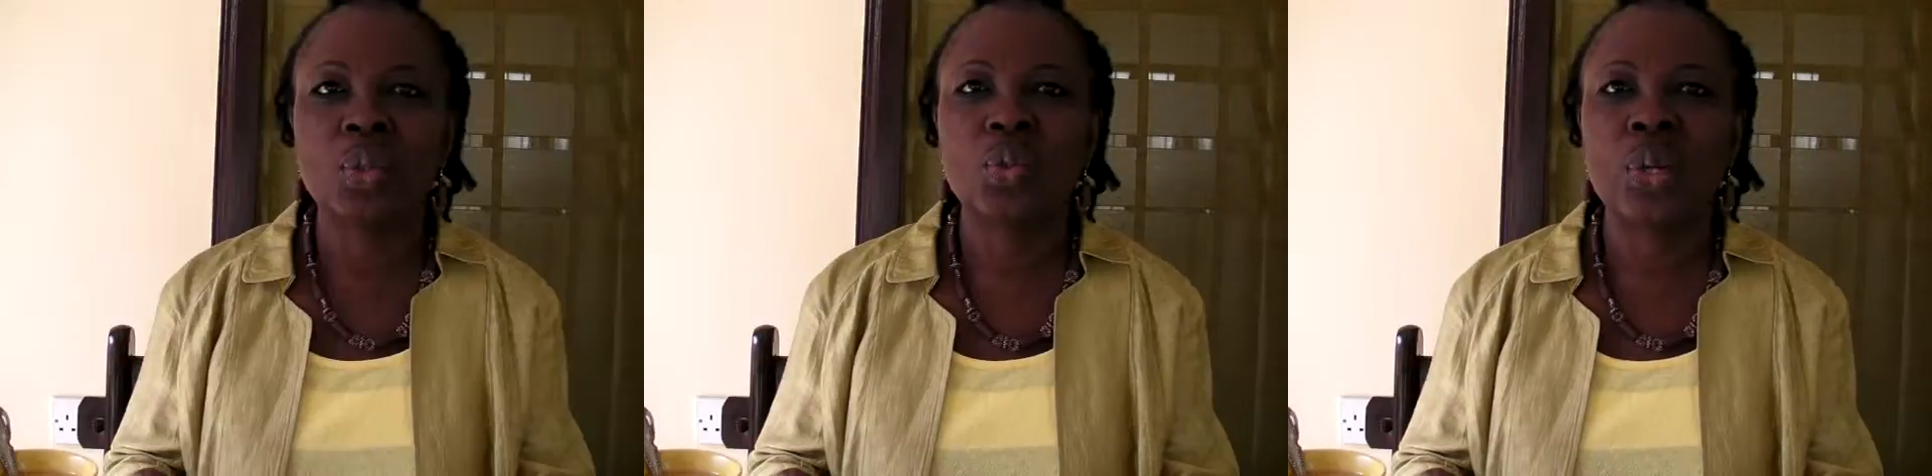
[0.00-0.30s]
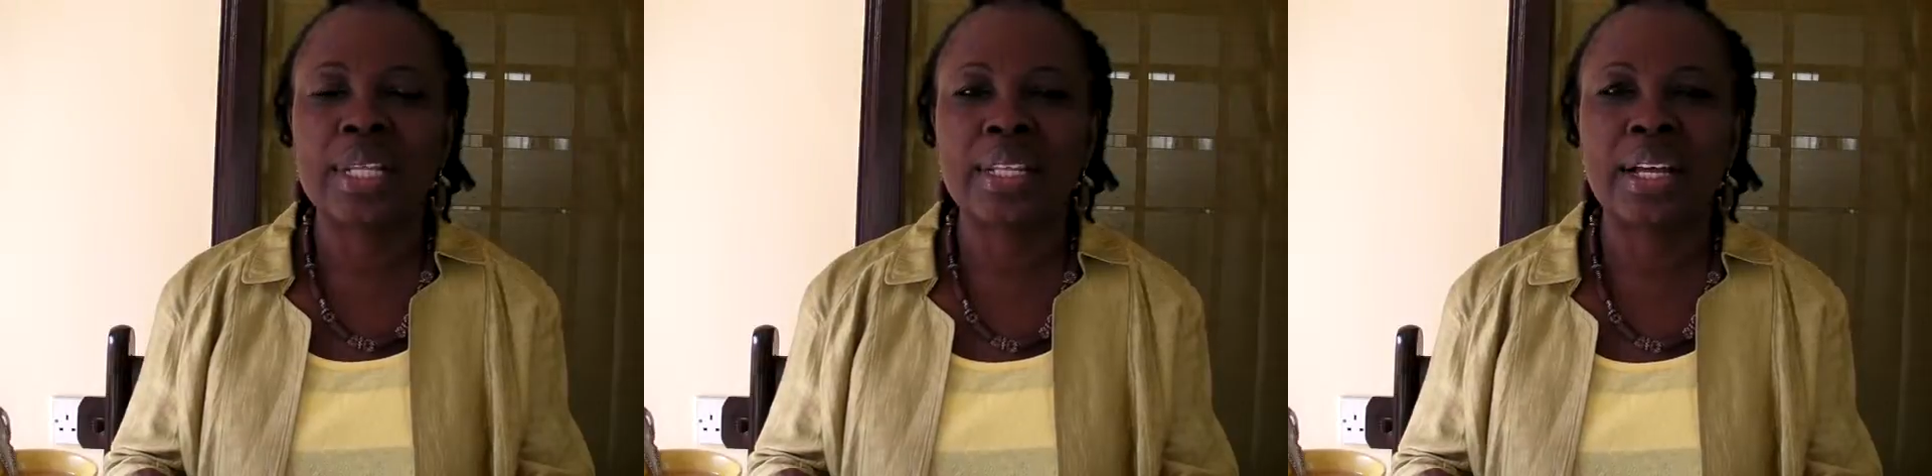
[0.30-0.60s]

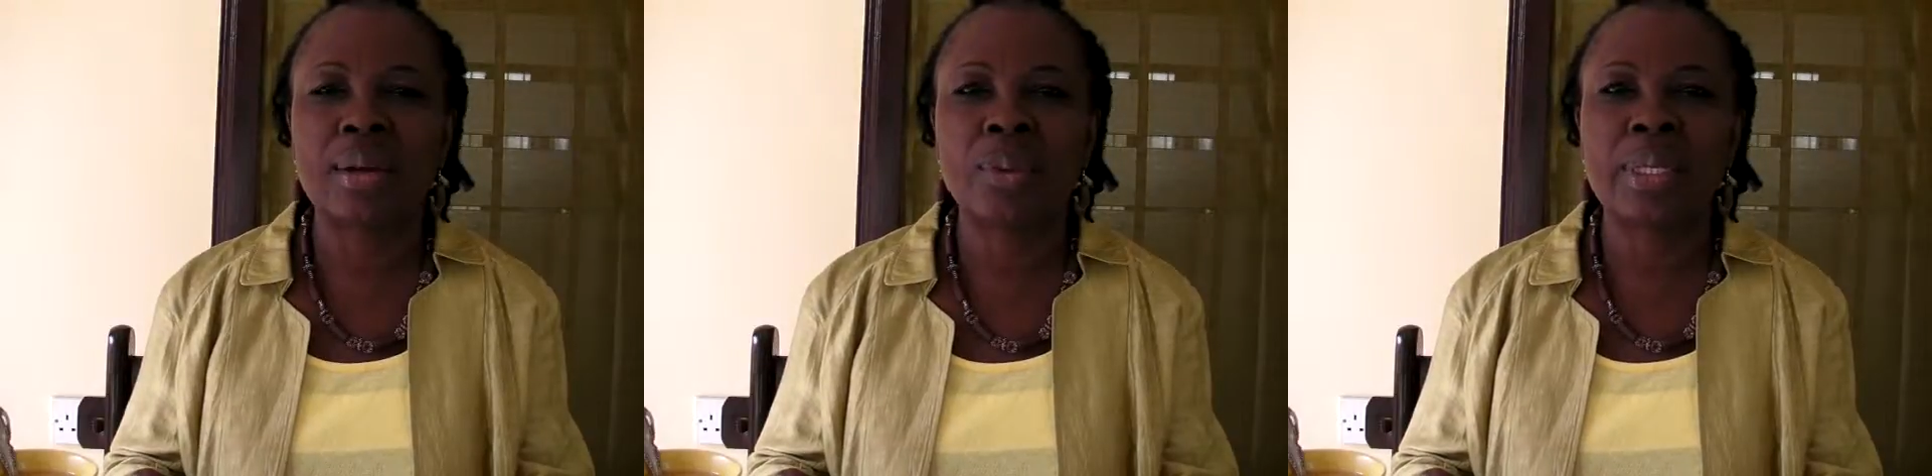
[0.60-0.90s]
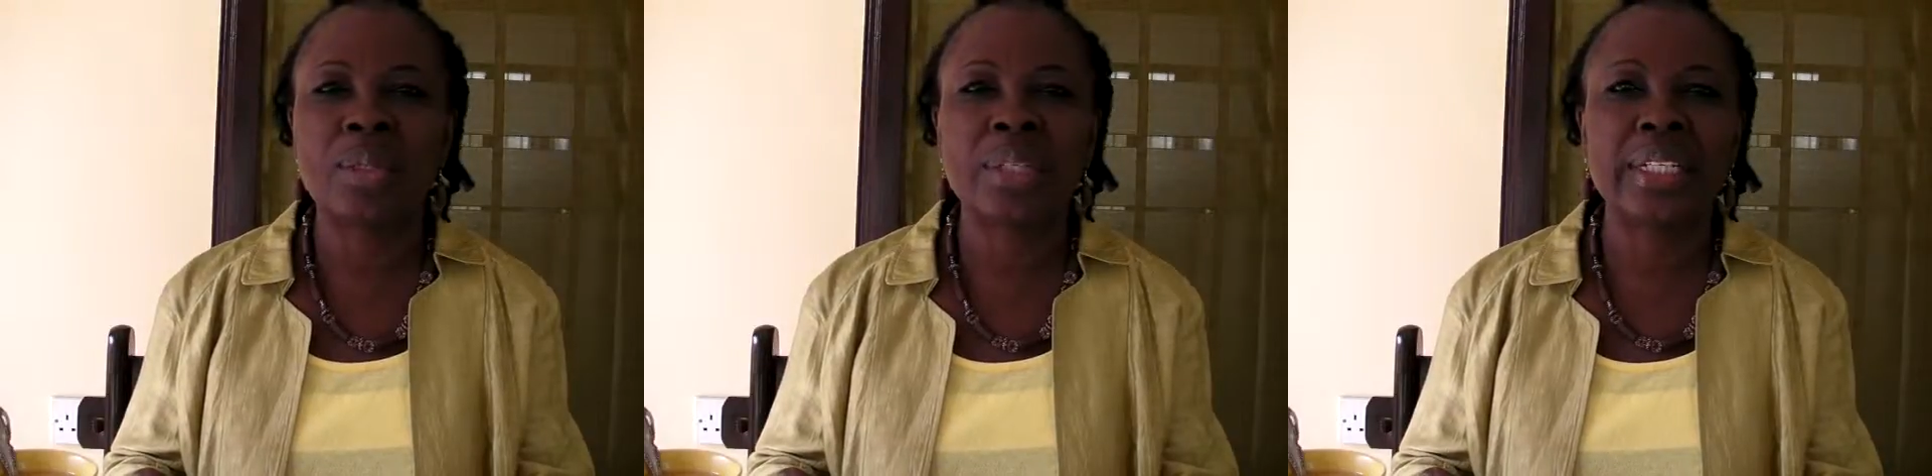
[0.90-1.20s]
whether we're
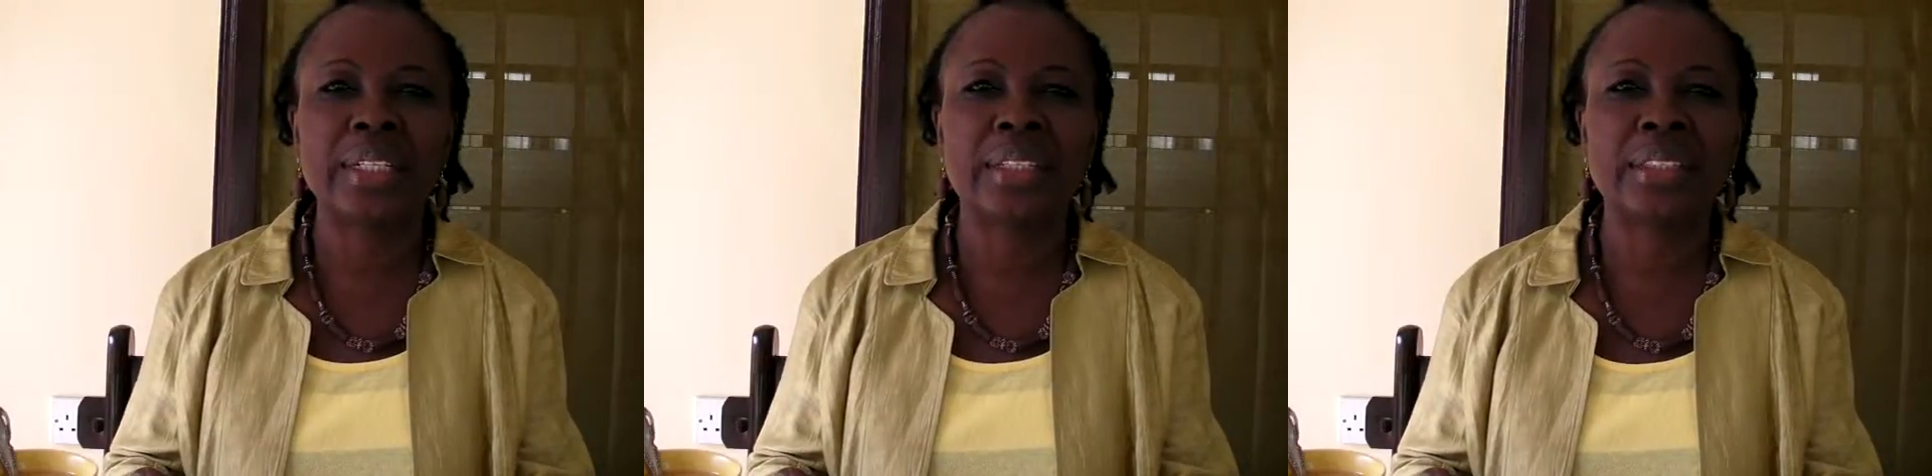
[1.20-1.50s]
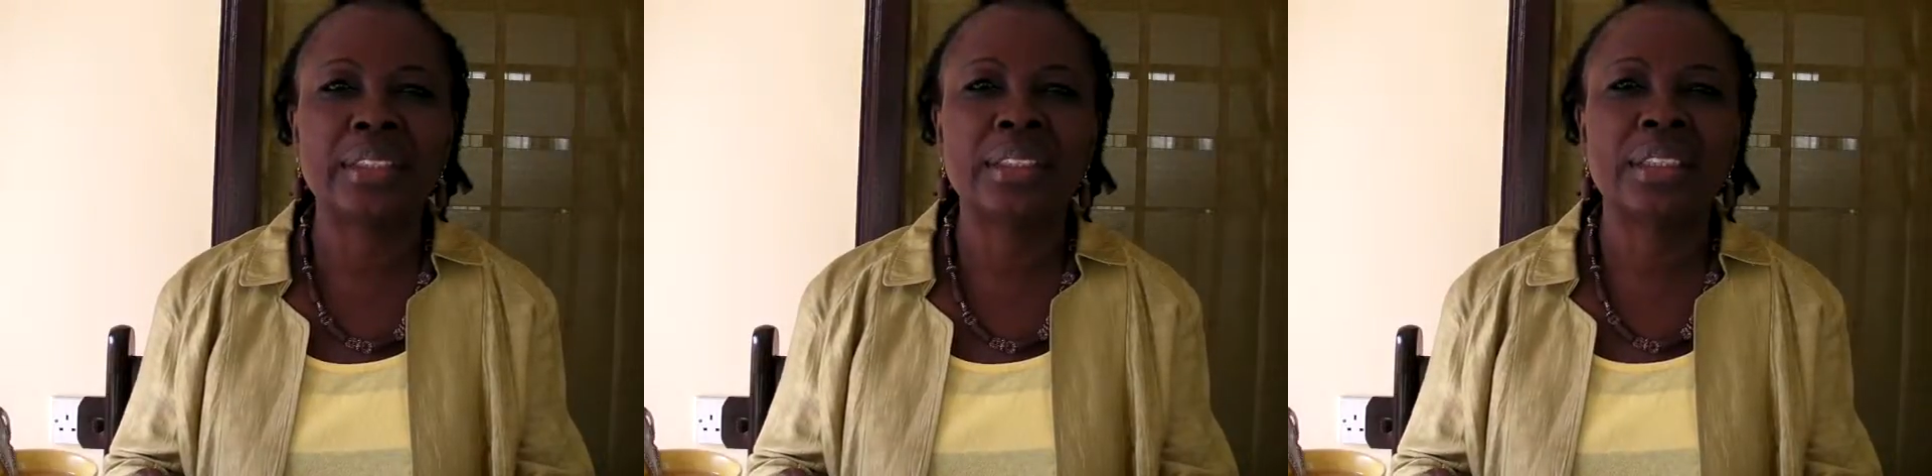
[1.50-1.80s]
looking
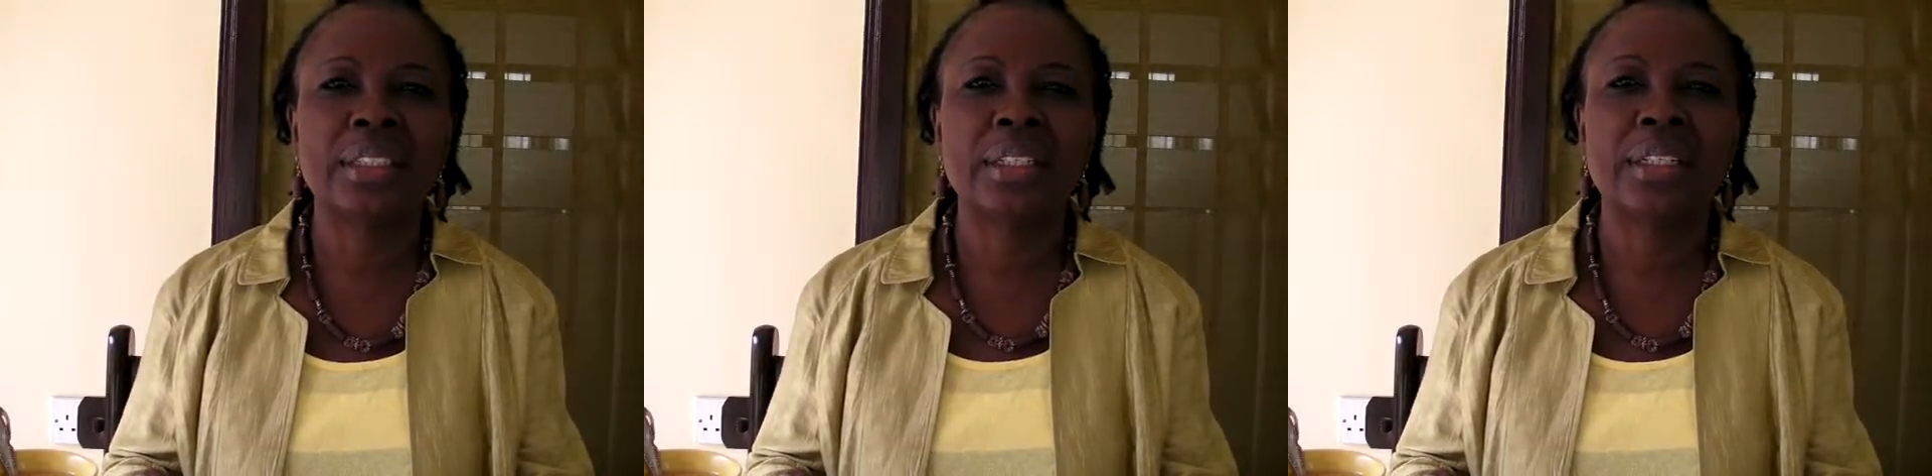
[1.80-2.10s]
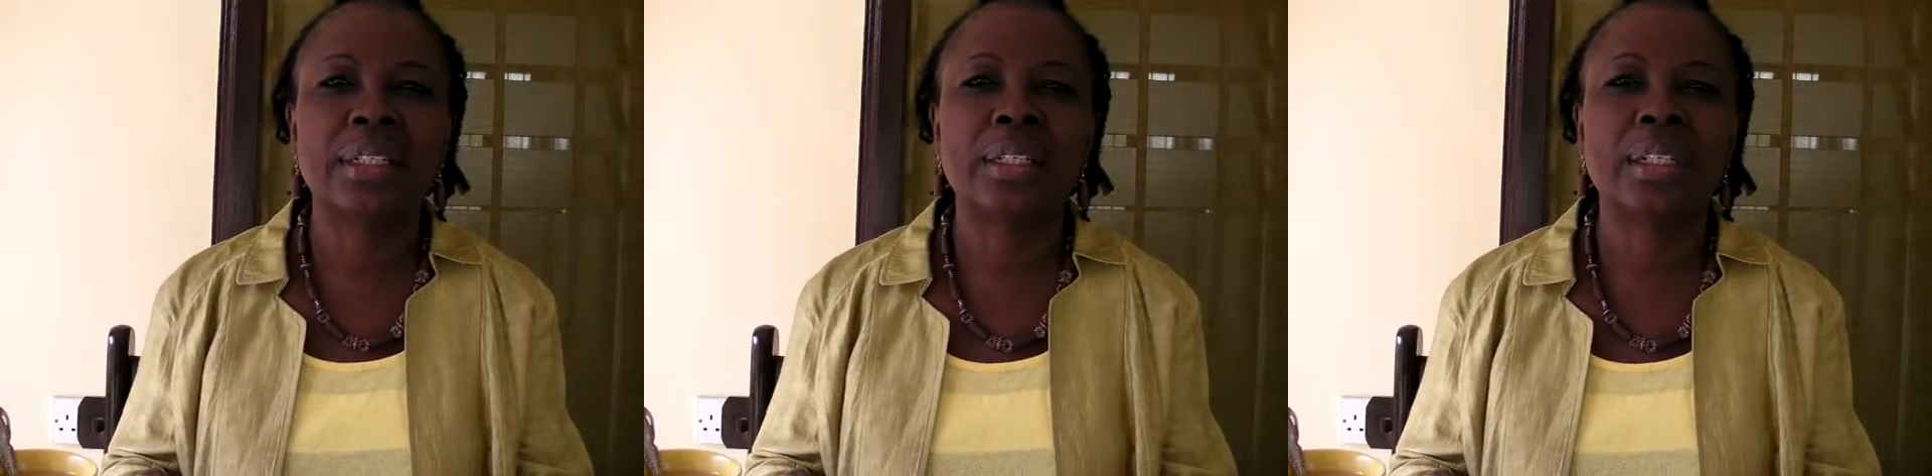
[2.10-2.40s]
at
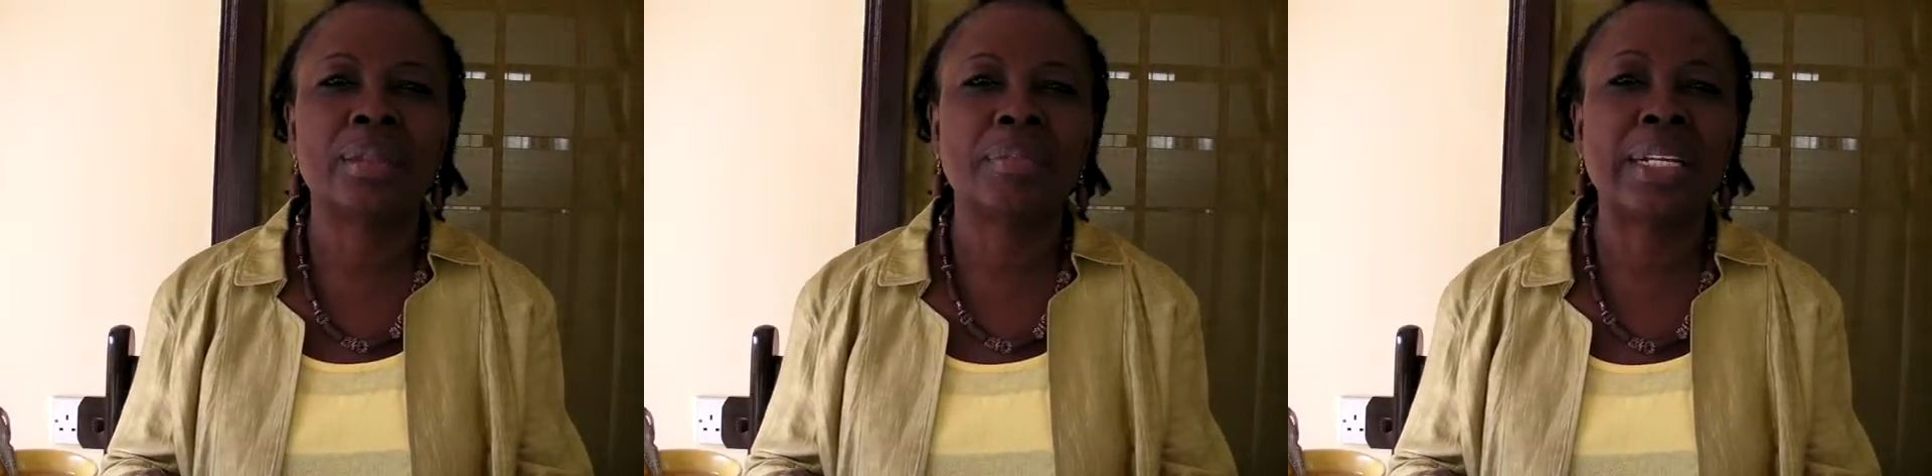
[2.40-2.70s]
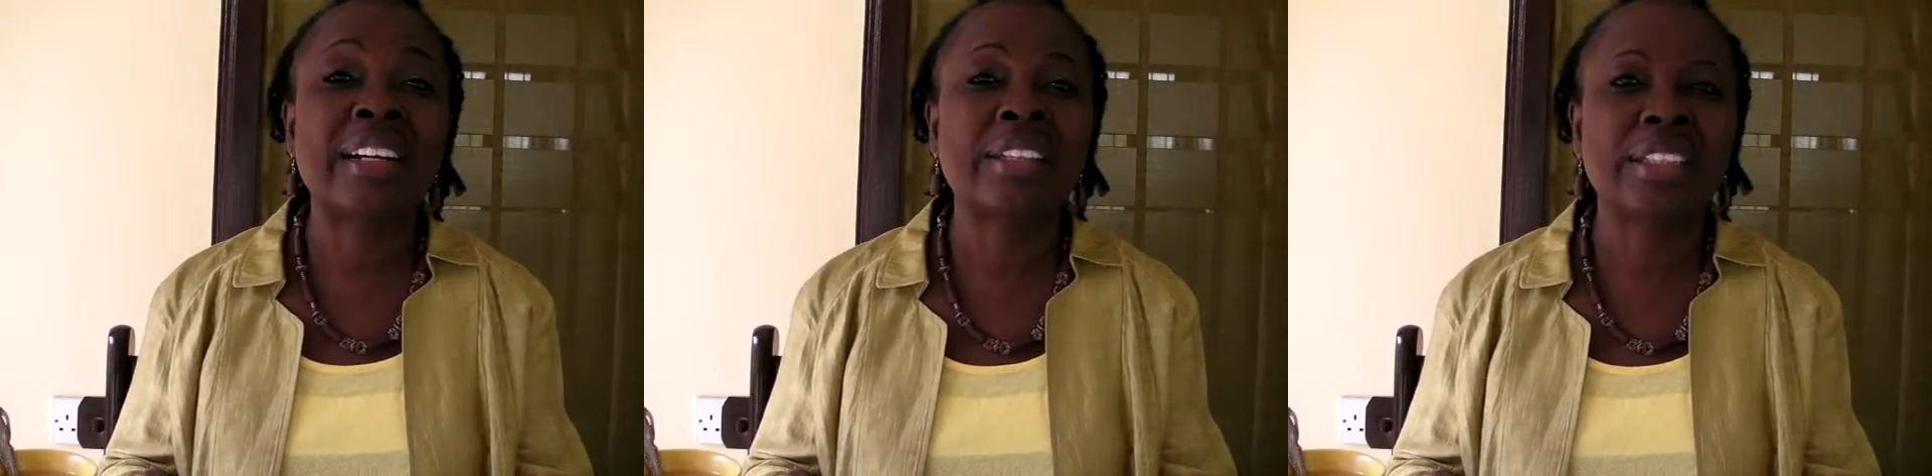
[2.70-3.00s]
the